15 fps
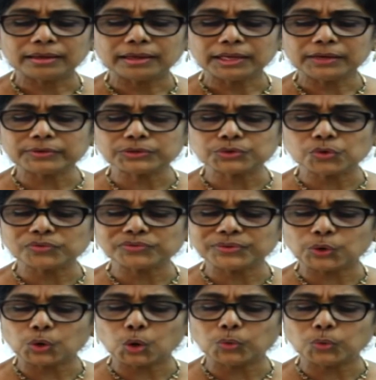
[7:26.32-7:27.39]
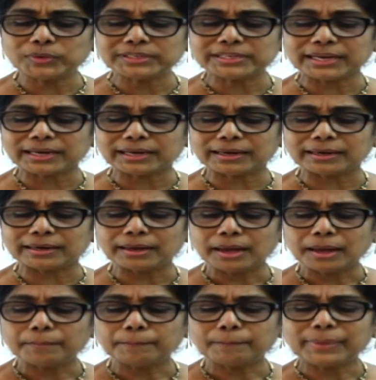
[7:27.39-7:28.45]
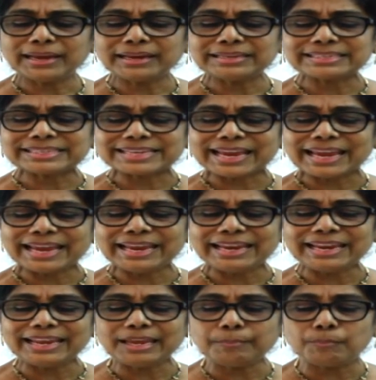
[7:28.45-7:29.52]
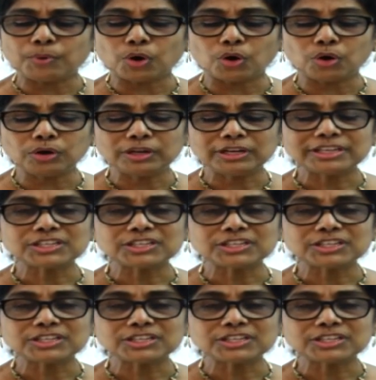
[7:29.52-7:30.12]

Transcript: He was overtaken by a scaly ball